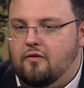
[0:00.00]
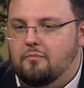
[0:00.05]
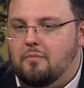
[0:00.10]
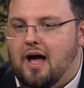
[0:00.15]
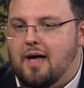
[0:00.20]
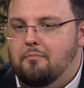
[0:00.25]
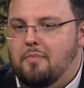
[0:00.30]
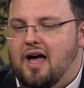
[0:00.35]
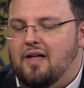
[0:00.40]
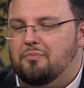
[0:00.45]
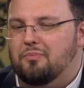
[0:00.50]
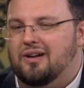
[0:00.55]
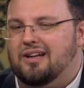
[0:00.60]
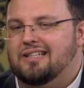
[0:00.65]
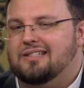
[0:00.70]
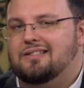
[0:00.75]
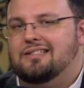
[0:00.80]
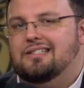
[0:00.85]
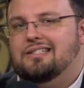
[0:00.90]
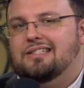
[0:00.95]
my mouth,
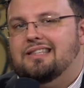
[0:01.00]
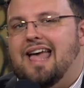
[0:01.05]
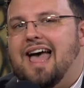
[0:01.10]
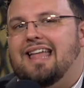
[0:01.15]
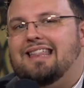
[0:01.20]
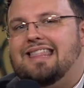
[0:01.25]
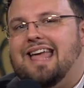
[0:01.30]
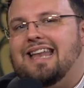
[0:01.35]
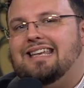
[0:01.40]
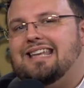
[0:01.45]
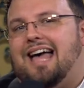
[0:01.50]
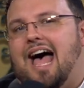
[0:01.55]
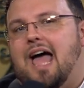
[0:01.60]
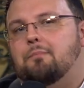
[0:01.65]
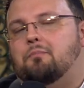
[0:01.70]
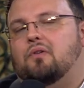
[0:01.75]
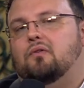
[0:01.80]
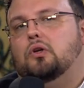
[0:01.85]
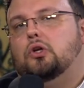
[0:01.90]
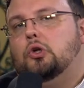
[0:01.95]
because that, that
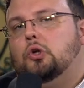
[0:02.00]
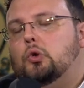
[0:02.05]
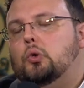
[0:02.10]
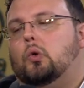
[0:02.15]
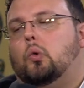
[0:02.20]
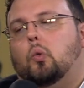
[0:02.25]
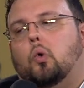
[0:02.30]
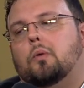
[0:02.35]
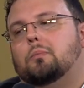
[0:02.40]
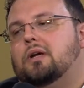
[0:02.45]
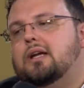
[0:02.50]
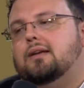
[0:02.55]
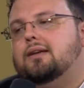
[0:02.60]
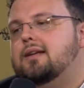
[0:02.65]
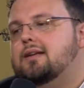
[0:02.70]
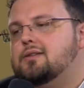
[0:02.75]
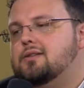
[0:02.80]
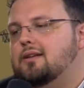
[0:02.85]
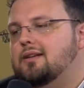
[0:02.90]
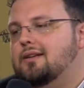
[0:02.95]
type of lukewarm
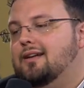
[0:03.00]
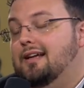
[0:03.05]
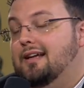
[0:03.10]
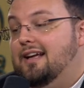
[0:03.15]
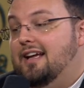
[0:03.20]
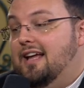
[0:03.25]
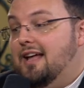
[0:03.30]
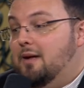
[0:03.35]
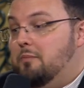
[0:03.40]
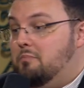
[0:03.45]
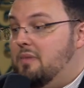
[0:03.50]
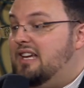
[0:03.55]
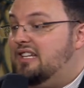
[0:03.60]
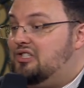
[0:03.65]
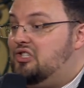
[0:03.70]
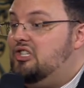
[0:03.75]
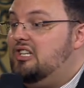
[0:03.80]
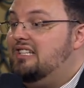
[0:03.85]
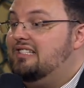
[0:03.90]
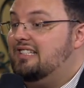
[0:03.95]
condition right. makes
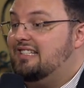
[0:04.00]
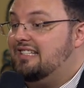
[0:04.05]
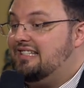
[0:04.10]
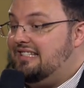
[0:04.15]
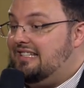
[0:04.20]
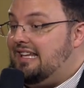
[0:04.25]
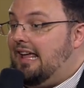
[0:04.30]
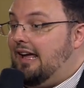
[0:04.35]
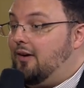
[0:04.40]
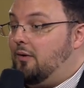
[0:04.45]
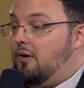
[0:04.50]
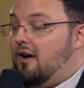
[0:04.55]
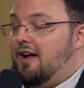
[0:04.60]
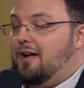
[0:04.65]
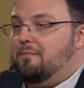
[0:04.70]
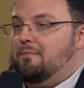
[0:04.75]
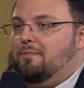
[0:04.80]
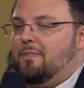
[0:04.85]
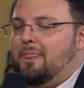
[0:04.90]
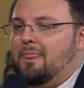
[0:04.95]
Jesus sick,
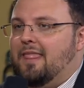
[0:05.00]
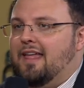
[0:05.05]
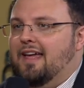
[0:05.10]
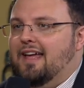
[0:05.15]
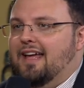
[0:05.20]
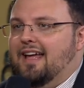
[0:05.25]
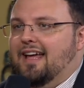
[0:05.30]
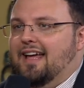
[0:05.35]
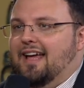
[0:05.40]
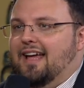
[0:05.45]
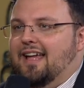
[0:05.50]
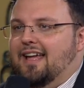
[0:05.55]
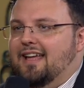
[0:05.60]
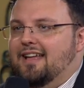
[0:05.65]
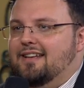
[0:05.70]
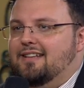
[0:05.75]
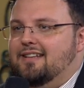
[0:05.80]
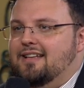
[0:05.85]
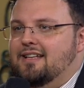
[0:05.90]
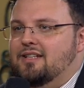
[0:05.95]
right? Right.
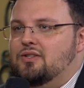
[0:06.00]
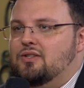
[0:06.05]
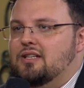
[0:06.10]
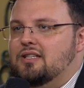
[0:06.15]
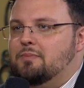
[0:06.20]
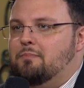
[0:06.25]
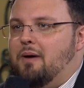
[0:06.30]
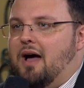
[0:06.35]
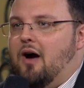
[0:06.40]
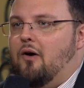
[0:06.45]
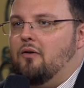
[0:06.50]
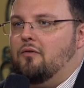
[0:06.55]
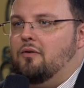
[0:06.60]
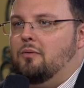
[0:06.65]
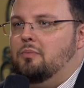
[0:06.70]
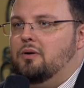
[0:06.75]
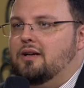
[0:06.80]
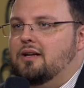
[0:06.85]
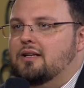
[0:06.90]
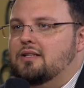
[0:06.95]
And it's just powerful,
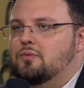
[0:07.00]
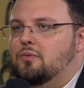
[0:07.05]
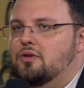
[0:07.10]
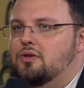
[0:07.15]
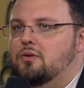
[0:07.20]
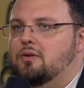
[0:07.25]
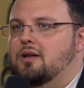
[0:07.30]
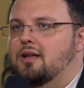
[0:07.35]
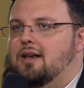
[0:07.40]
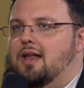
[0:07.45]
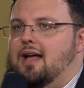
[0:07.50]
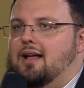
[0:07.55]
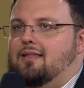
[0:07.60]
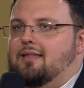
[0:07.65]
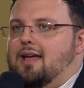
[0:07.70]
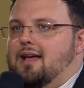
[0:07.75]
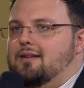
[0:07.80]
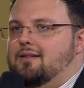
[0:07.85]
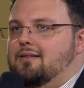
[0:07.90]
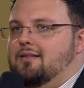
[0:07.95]
because when you connect
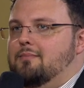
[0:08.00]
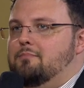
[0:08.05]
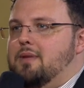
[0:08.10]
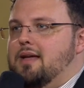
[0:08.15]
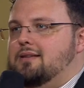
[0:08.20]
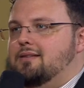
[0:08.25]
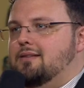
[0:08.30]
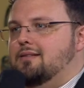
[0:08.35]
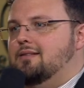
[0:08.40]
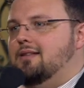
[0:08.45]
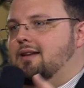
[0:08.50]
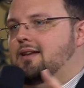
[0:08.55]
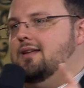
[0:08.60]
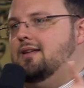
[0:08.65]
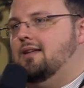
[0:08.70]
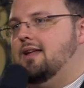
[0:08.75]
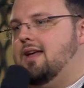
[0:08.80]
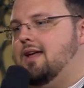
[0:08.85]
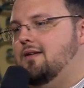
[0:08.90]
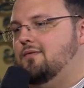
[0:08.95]
that to the message that he
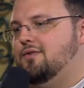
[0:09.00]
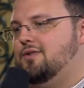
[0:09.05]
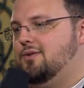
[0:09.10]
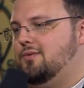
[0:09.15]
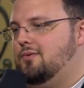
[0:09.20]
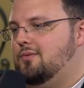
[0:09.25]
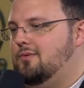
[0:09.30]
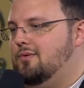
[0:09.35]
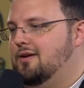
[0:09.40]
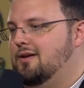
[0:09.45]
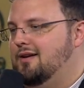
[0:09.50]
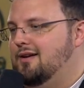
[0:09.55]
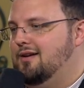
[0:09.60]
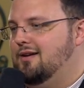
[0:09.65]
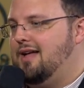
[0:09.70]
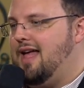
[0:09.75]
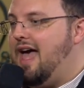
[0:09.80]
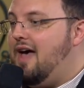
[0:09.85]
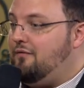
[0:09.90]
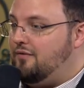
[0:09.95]
gave to
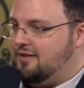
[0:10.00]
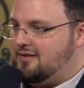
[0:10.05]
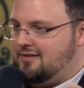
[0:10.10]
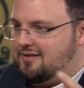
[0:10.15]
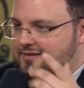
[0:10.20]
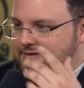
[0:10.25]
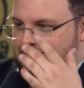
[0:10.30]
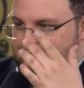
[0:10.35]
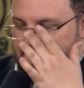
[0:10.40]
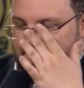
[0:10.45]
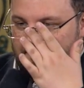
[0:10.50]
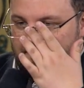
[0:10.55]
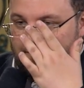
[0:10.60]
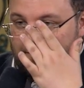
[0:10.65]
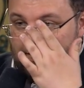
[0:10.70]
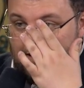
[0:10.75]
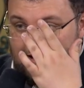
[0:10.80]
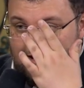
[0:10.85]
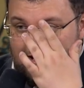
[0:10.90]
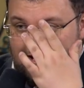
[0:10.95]
Ephesus,
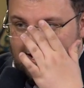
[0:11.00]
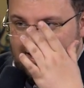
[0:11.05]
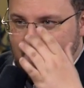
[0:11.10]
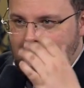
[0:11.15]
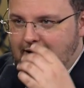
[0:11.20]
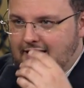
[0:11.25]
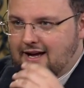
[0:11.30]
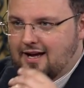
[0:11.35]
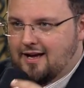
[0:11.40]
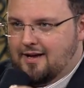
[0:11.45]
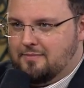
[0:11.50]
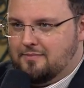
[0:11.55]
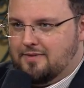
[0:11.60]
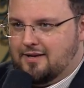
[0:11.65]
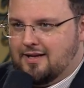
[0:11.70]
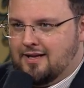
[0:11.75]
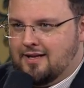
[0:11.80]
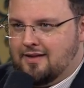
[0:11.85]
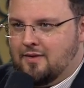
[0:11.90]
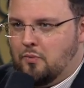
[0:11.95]
um,
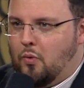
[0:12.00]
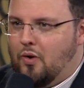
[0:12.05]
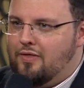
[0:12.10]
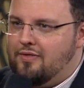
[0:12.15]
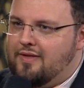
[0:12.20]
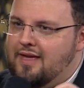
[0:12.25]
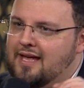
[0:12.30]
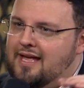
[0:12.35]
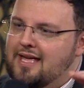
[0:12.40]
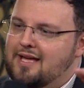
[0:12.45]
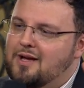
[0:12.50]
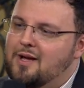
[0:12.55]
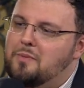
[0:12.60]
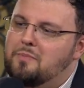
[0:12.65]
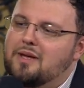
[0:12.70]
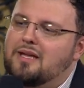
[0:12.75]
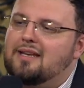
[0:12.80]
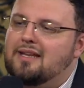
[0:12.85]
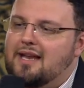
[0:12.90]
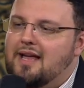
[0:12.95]
the one thing he
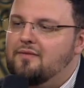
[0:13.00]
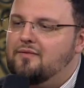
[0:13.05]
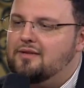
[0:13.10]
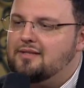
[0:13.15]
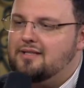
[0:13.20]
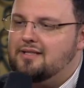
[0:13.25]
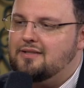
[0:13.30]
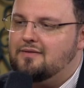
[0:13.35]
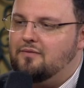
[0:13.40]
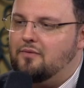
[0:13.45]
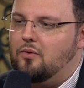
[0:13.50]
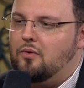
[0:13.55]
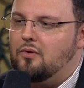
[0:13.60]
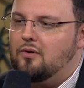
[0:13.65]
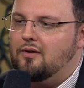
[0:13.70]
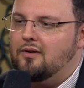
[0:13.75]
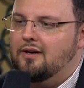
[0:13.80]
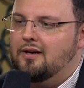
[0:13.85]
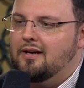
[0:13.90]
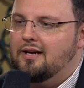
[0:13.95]
commended Ephesus
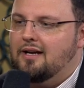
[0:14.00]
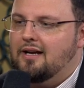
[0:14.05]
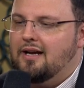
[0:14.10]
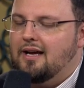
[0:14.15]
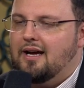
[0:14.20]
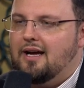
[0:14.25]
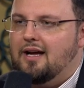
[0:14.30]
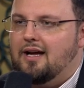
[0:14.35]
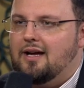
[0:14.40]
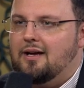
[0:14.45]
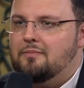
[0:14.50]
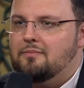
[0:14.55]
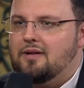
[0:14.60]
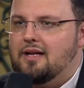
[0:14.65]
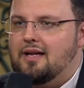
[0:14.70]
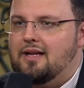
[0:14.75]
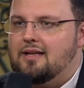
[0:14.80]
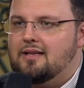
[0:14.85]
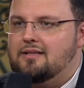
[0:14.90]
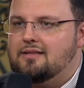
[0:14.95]
for Um,
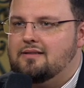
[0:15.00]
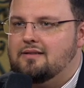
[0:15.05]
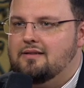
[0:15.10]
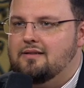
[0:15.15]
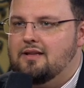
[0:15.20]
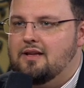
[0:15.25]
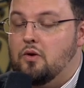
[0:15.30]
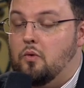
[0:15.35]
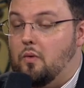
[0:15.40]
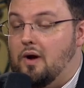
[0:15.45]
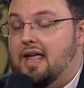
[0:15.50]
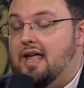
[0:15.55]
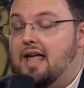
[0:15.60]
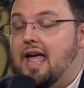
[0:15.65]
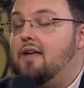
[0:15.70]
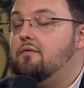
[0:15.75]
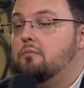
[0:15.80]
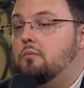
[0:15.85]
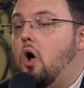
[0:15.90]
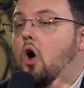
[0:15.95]
is, you know, he
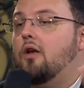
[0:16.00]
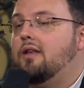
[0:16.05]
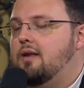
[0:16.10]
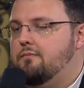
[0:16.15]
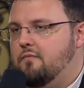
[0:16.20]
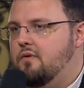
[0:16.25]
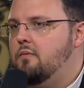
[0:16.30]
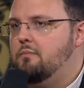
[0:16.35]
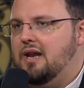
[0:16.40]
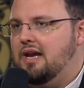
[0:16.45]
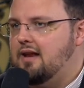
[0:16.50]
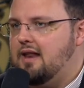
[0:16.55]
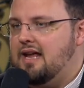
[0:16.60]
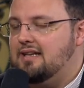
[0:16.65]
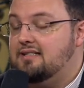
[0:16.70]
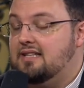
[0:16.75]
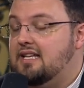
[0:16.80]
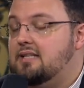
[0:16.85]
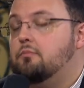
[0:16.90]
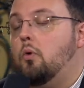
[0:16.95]
gave them all there were many
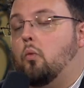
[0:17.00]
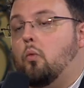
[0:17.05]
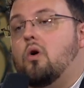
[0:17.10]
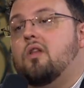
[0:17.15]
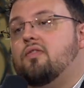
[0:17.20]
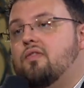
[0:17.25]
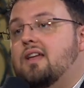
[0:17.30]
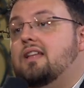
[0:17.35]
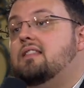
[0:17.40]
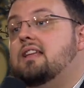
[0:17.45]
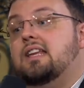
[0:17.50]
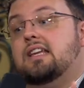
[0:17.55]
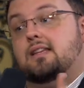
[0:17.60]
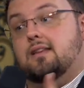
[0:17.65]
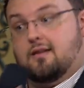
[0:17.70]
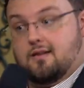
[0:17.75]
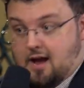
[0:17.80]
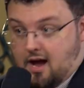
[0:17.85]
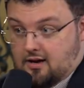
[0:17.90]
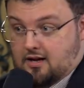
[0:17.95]
nice things, but one thing that he
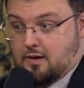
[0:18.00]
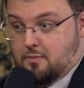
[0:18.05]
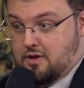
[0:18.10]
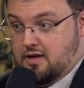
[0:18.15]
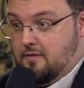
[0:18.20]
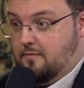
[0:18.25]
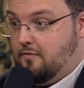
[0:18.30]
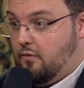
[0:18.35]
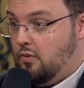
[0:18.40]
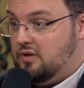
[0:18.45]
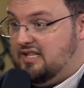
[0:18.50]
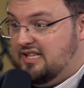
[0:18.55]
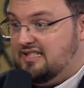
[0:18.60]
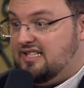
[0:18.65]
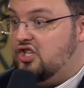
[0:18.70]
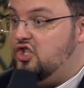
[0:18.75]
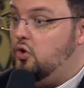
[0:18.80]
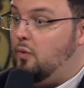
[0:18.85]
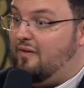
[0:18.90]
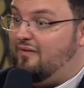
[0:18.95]
did not commend them for is he
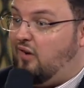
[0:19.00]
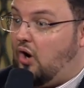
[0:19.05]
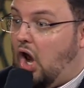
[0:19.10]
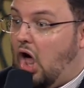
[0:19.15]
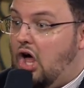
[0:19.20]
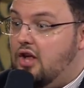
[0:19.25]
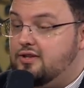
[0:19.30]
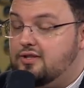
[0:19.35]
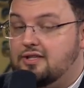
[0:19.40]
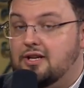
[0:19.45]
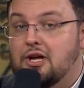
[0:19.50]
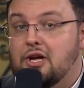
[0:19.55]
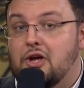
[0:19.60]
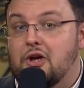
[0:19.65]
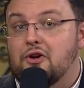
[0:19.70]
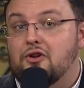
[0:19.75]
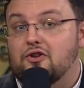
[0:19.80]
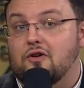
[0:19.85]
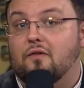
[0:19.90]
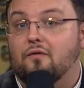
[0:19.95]
said, you have lost
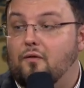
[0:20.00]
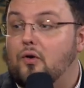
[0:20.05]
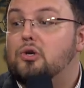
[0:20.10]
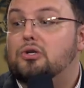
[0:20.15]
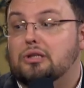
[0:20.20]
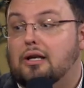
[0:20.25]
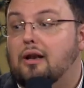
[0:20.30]
your first